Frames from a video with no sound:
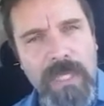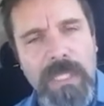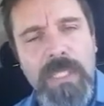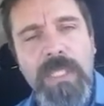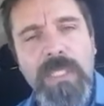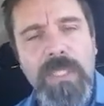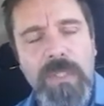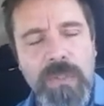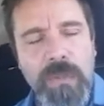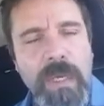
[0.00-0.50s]
They
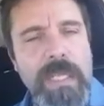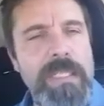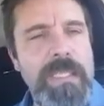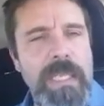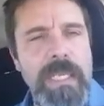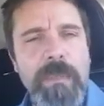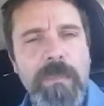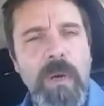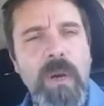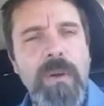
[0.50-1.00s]
just
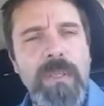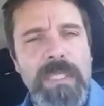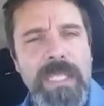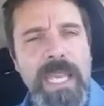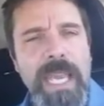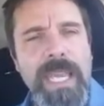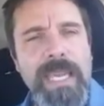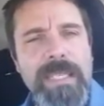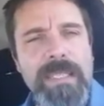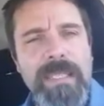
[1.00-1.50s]
translate them all as
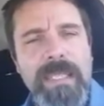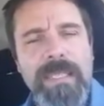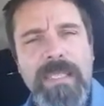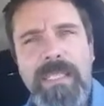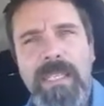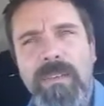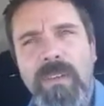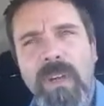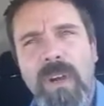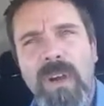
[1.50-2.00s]
case
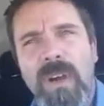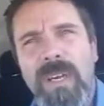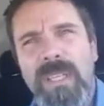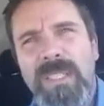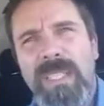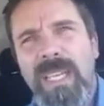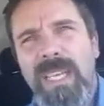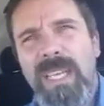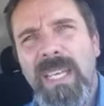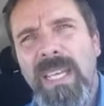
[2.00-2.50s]
instead of
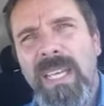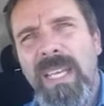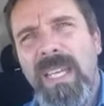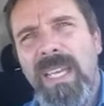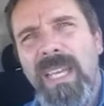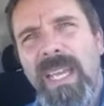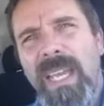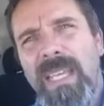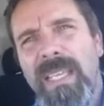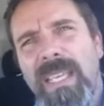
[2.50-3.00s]
cause.
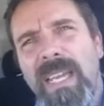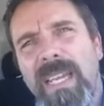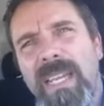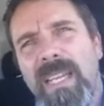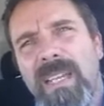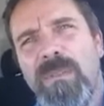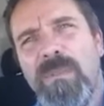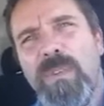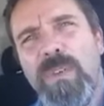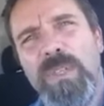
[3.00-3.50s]
And yet
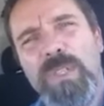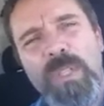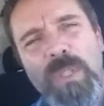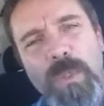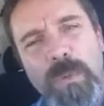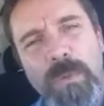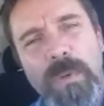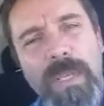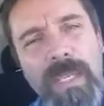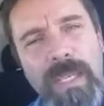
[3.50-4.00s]
in verse
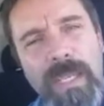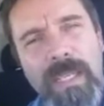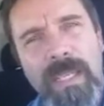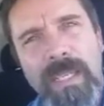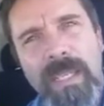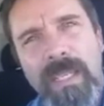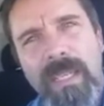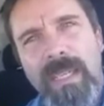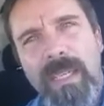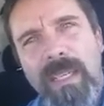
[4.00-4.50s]

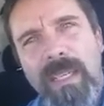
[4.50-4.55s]
3,